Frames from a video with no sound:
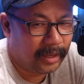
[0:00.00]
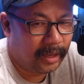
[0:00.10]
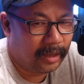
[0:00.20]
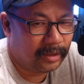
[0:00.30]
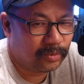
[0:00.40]

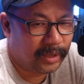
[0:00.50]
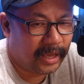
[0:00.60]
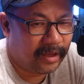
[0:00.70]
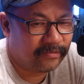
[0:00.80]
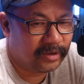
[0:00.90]
And we
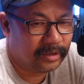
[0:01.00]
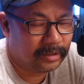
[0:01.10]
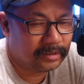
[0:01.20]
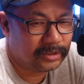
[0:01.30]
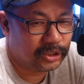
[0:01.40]
have
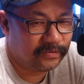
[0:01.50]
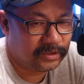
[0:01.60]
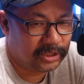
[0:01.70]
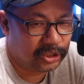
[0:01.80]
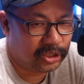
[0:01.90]
a shift stitch